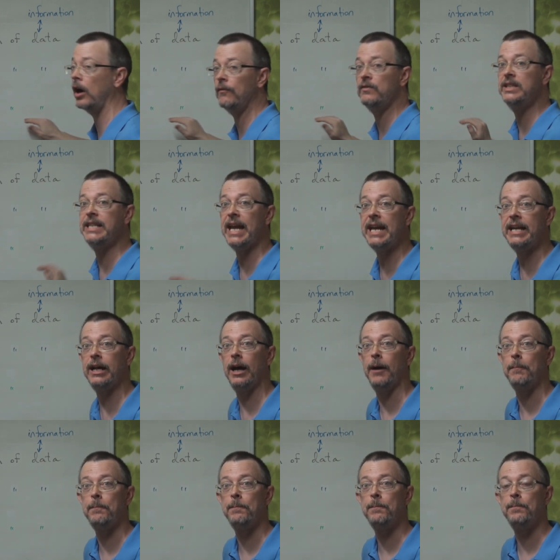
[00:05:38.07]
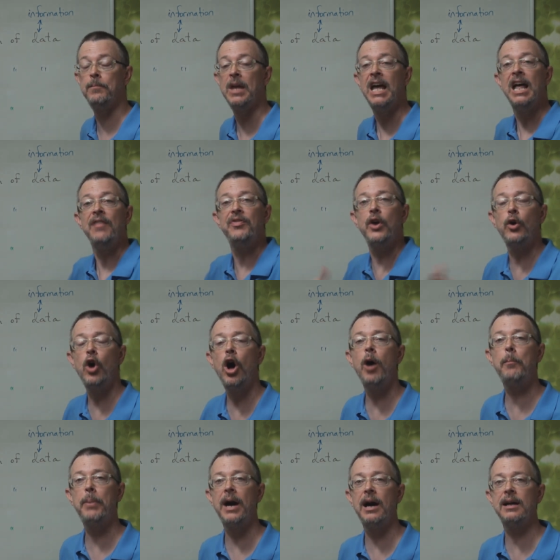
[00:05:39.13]
of data. They're
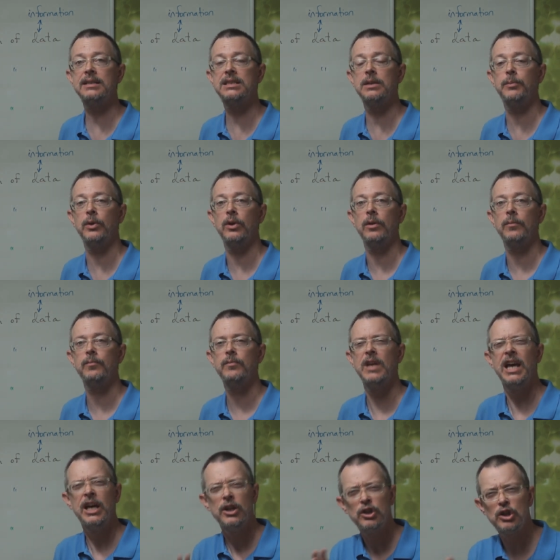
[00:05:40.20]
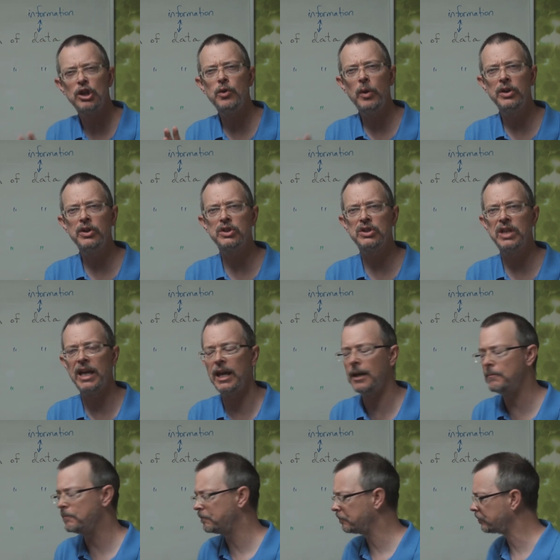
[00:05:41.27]
all possible. Do you
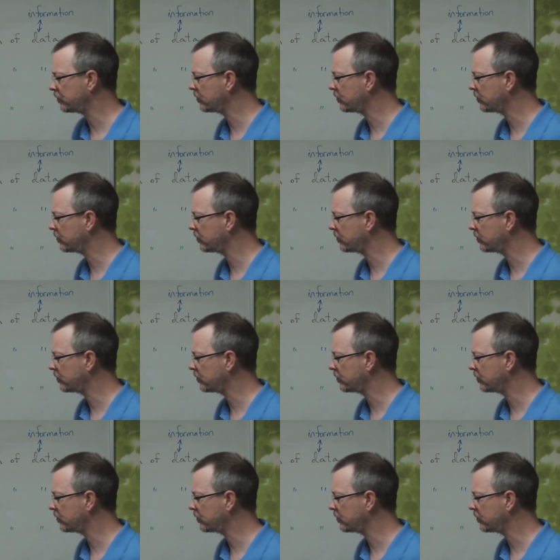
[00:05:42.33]
understand?